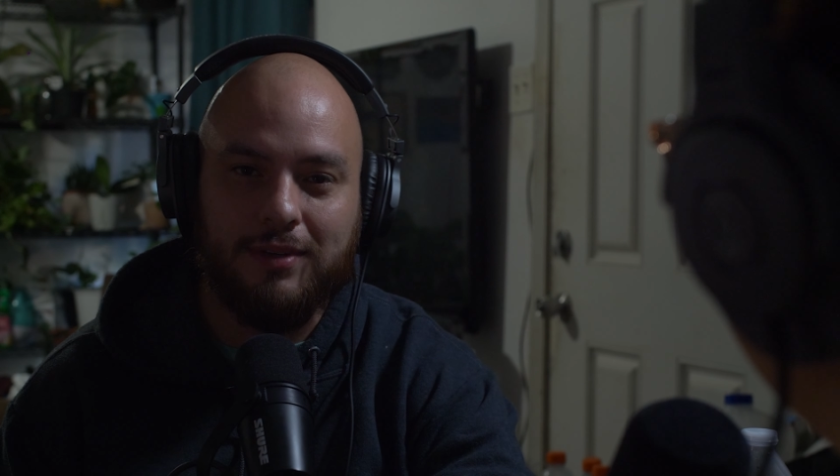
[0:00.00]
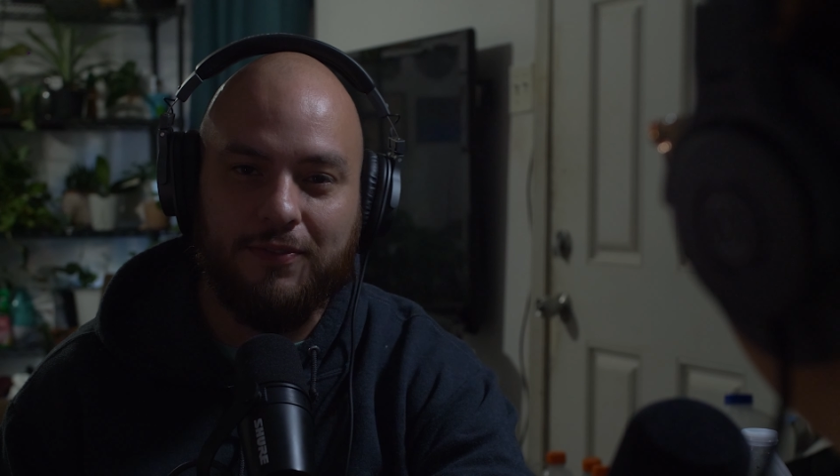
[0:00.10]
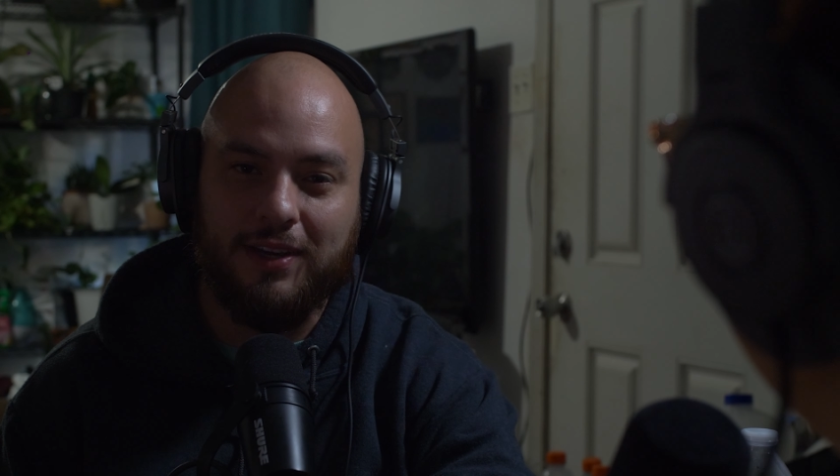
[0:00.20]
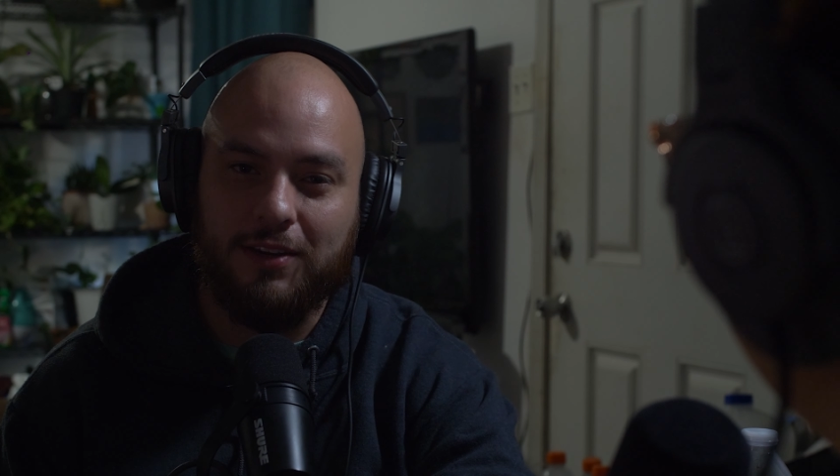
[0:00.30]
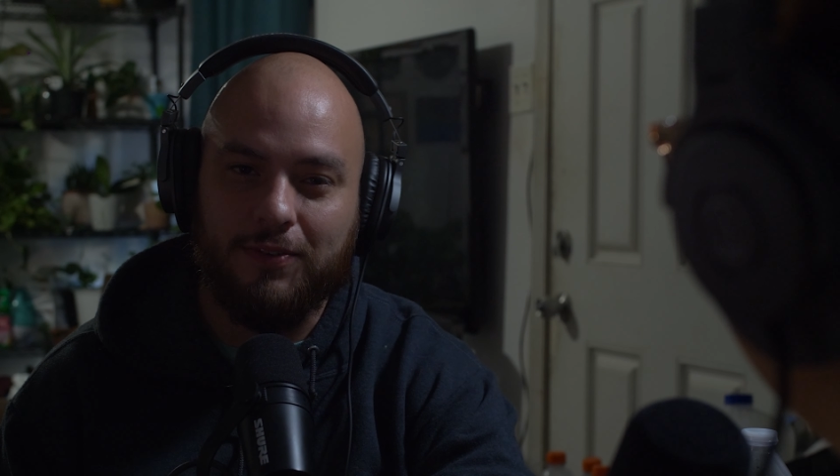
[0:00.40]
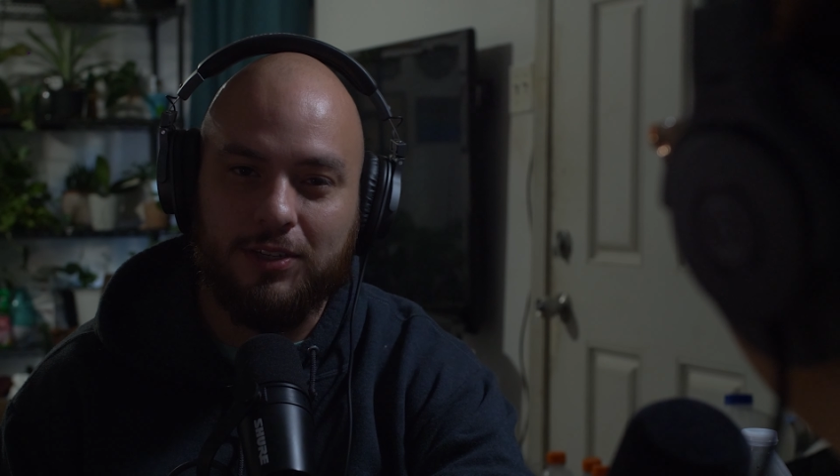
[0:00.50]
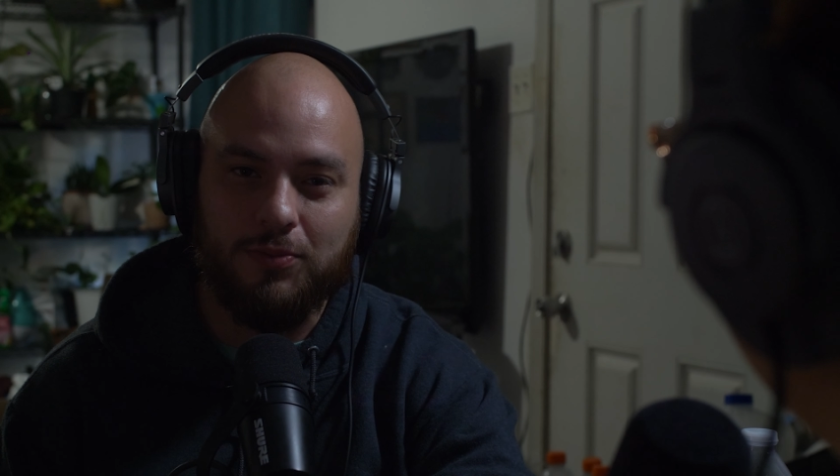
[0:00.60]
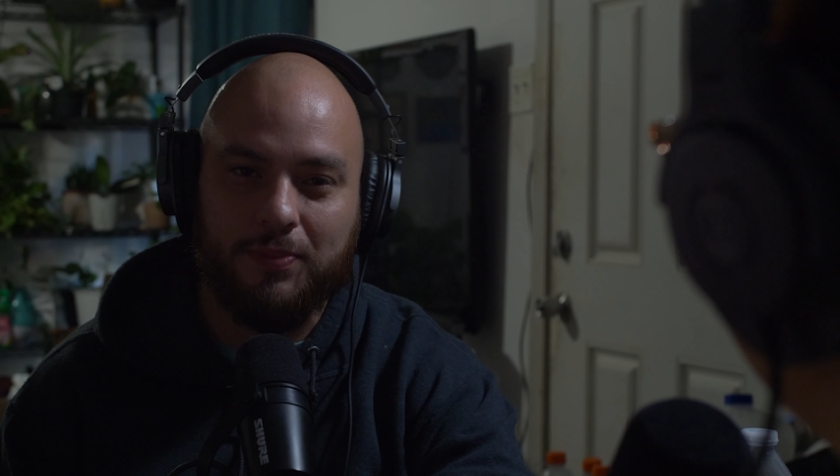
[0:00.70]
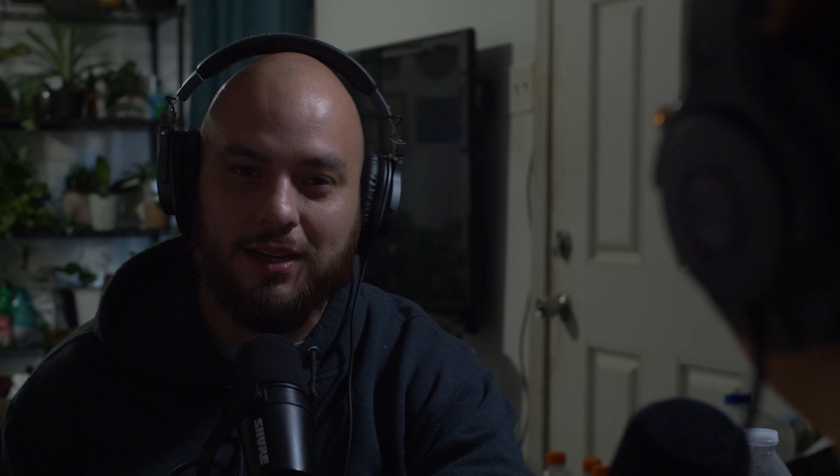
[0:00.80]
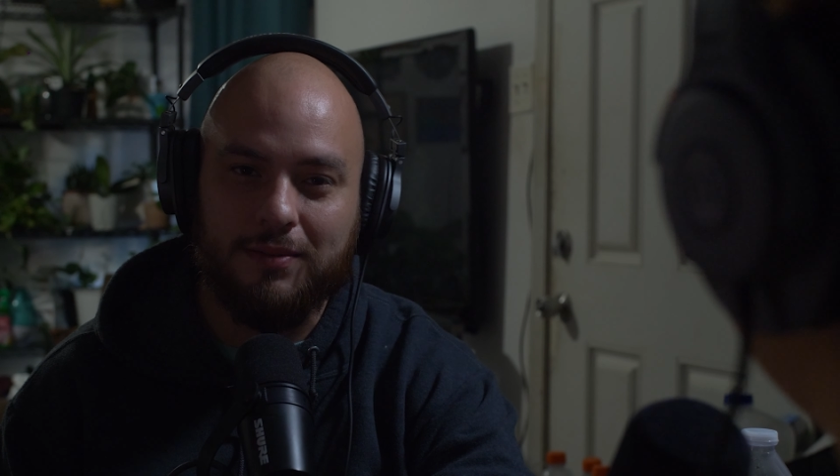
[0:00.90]
If an
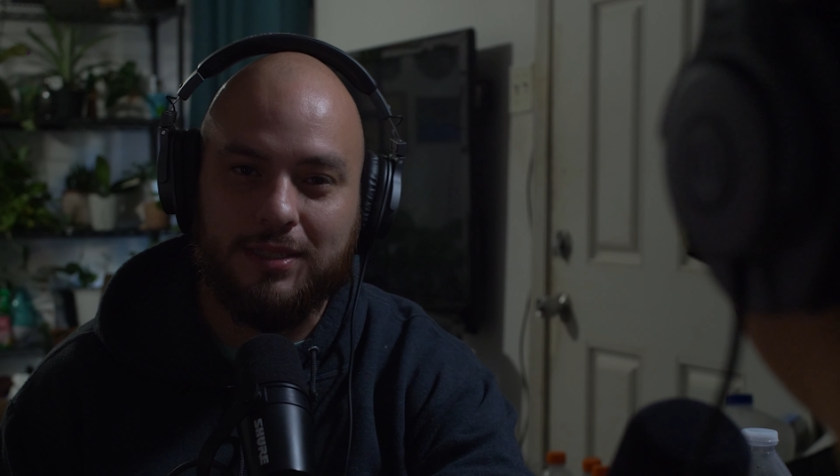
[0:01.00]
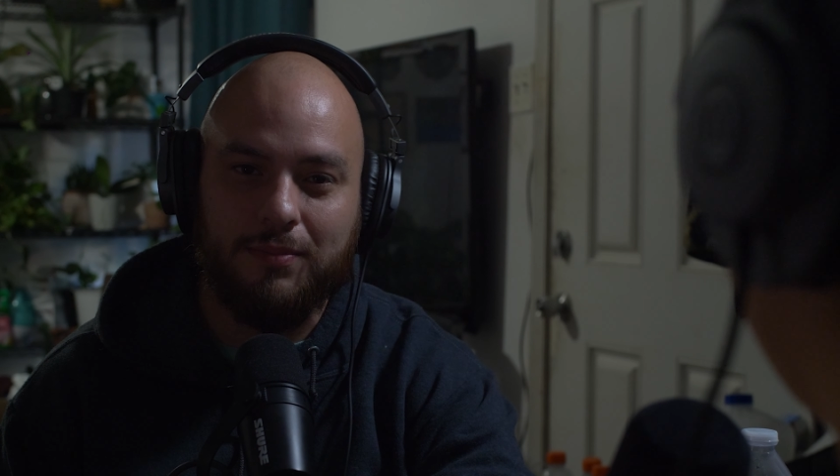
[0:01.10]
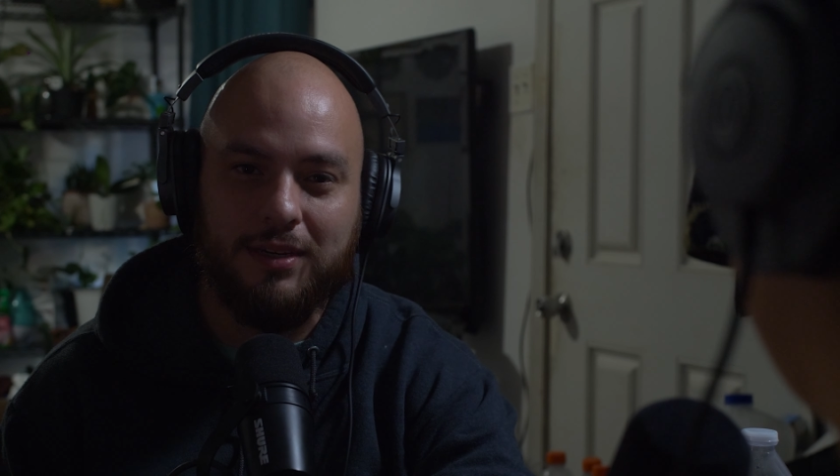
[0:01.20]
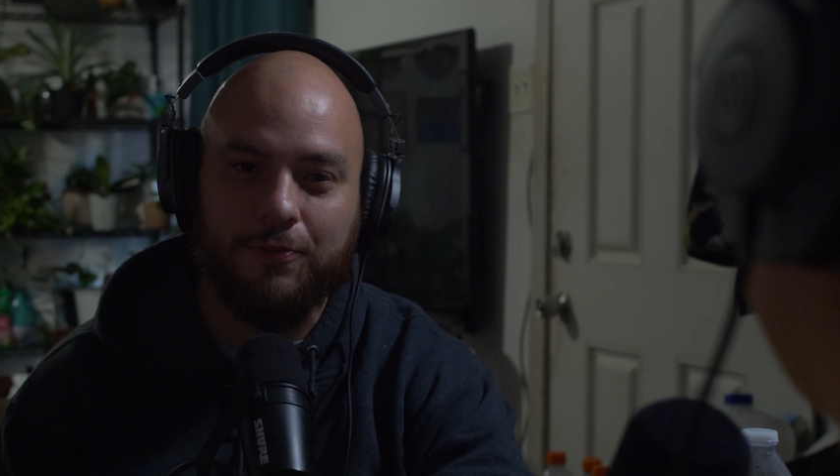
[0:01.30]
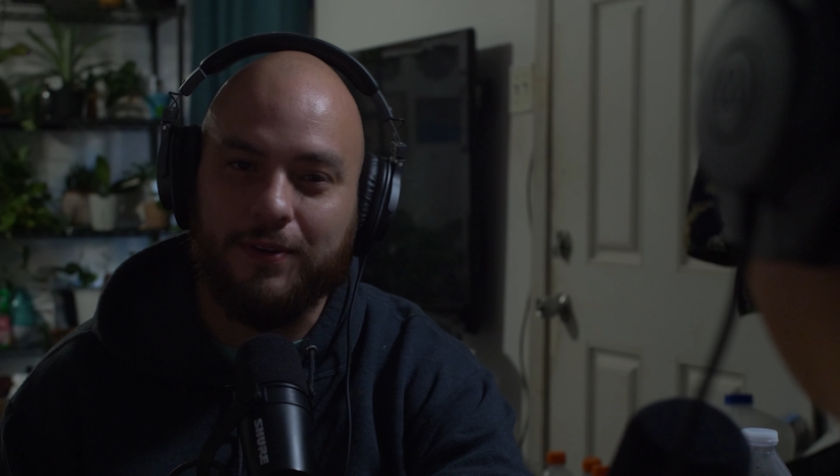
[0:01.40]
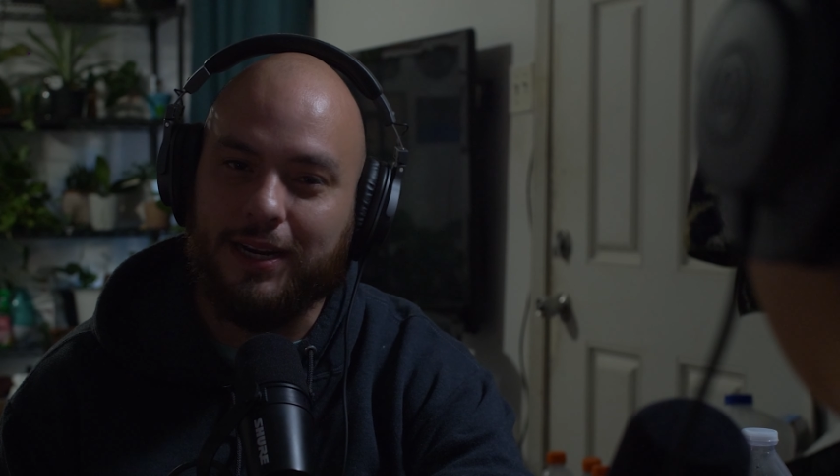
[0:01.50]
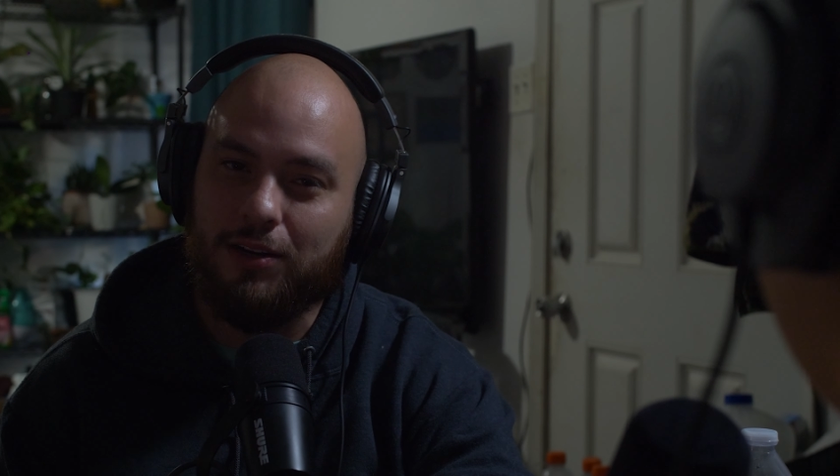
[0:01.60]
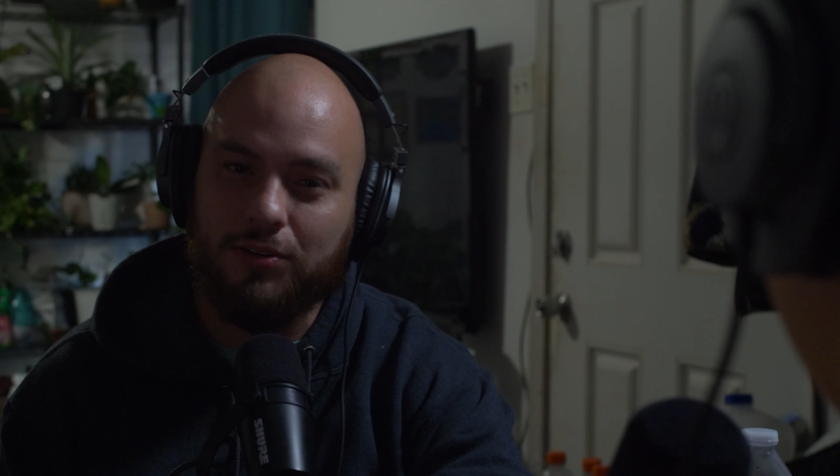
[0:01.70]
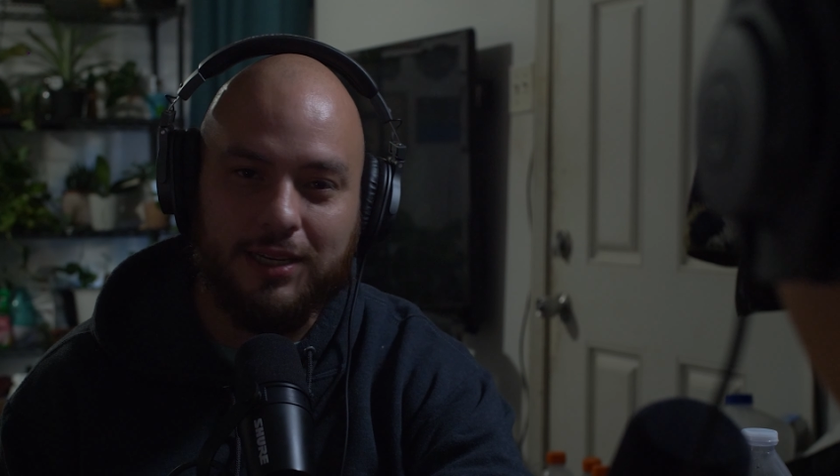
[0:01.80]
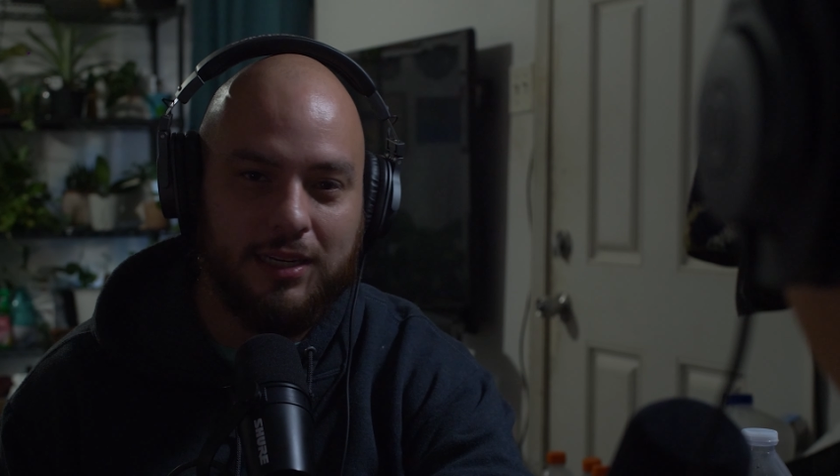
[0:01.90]
individual becomes something different,
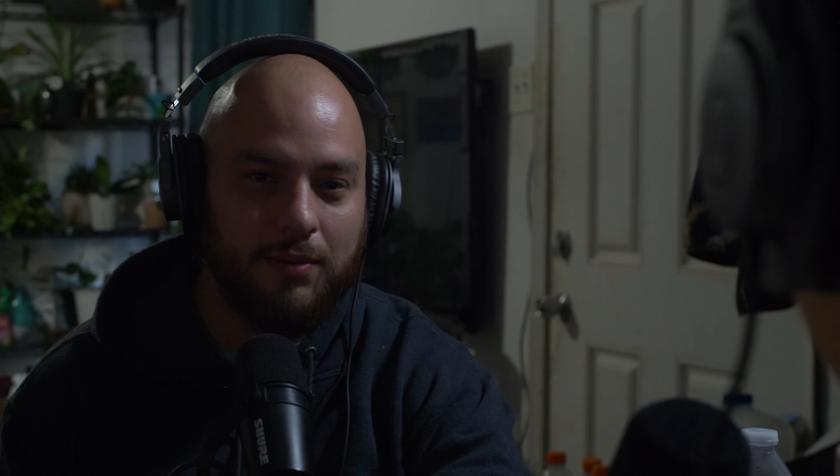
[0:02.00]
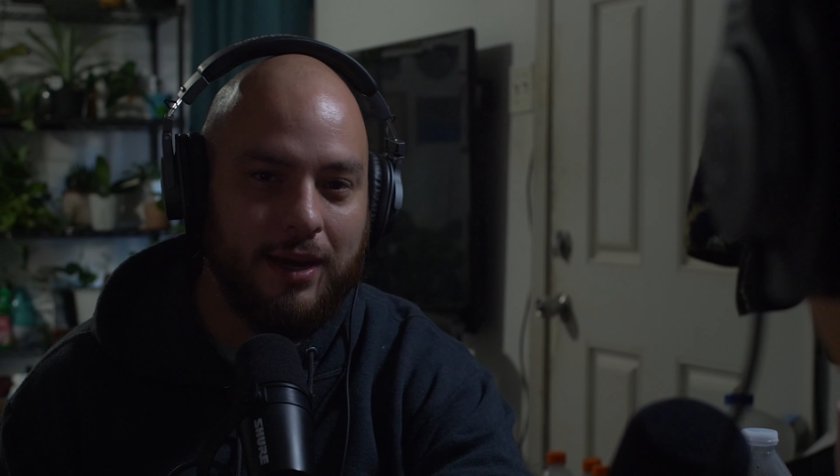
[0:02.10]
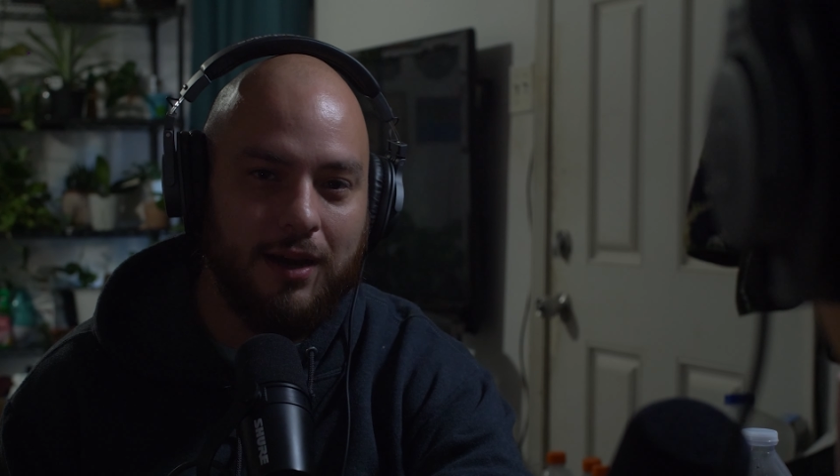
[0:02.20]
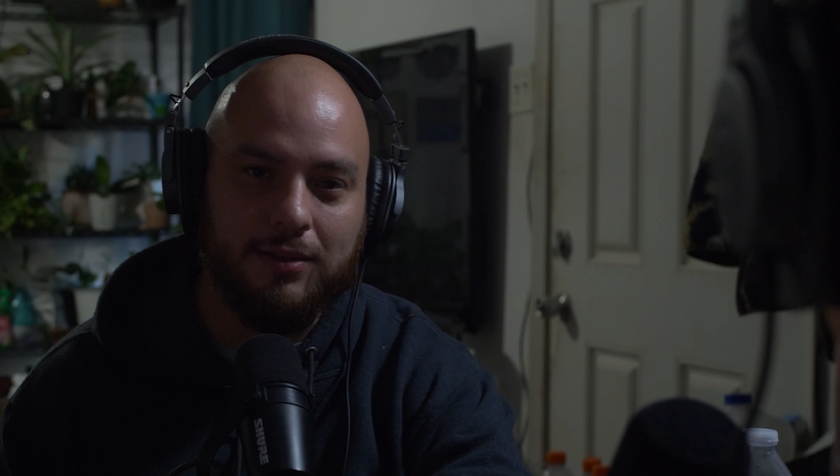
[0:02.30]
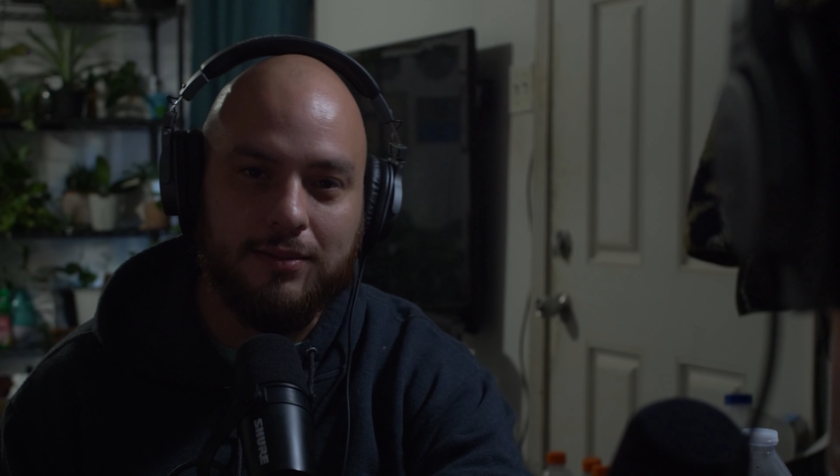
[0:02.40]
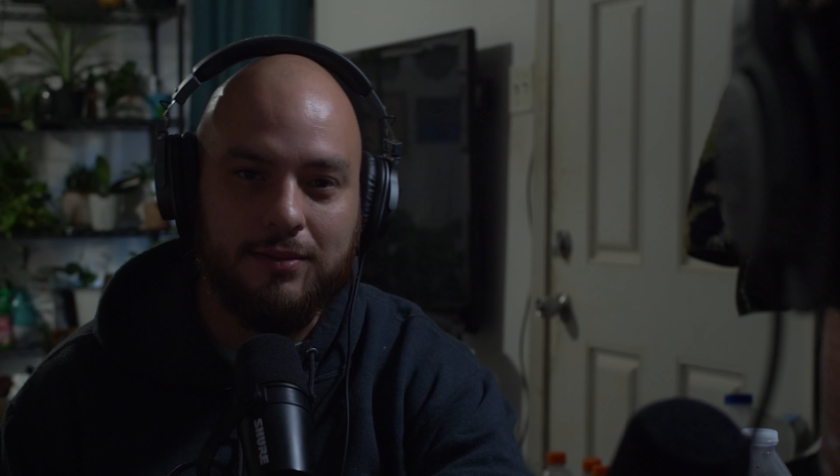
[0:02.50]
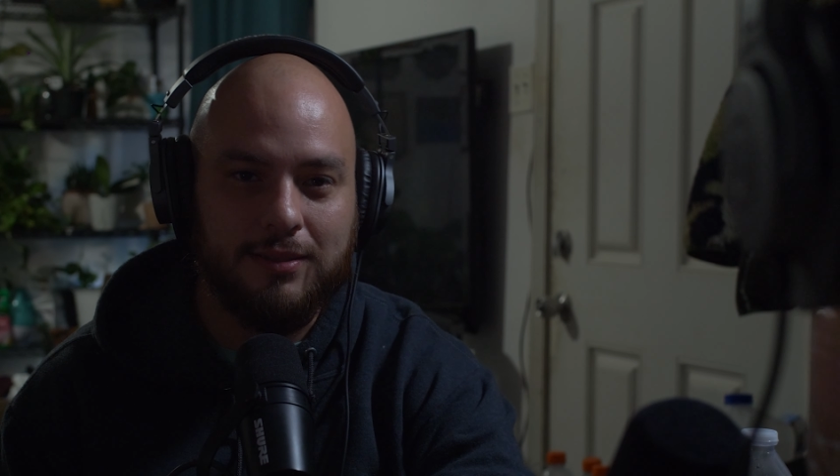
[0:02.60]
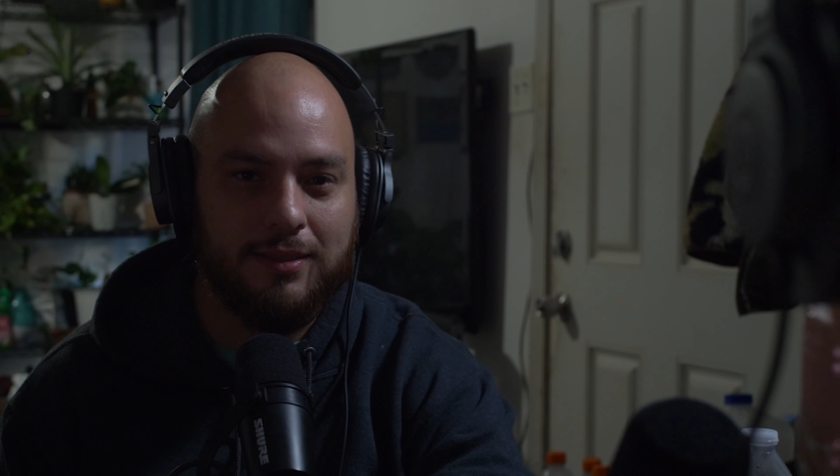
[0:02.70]
ain't no getting them out.